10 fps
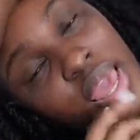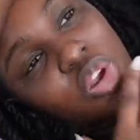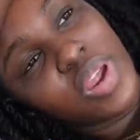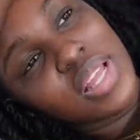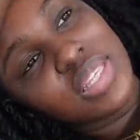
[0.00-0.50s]

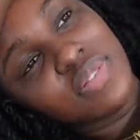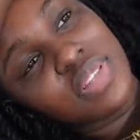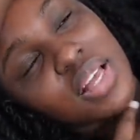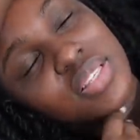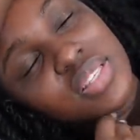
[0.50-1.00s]
Creatives
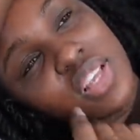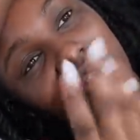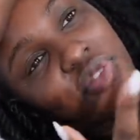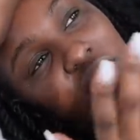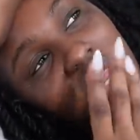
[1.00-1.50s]
are
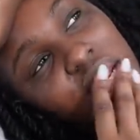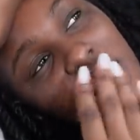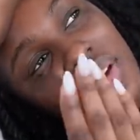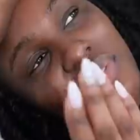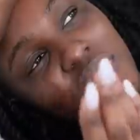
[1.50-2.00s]
suffering in
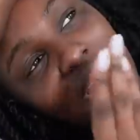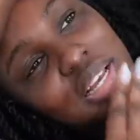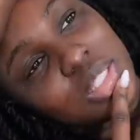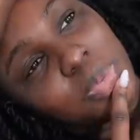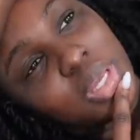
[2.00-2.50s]
every
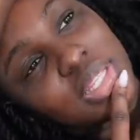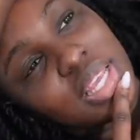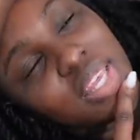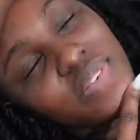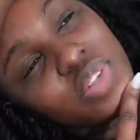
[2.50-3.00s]
aspect.
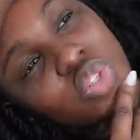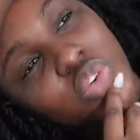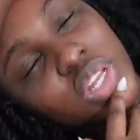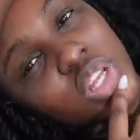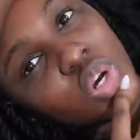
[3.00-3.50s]
Like even to
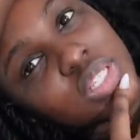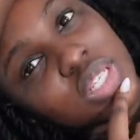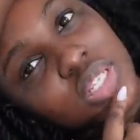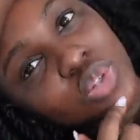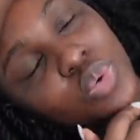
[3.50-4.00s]
create the
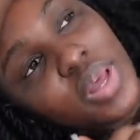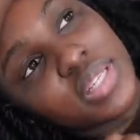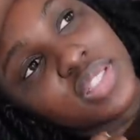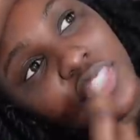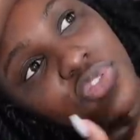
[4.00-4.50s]
content alone, we are
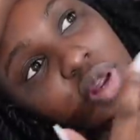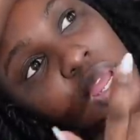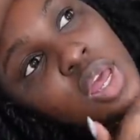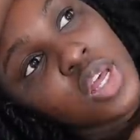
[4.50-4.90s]
suffering.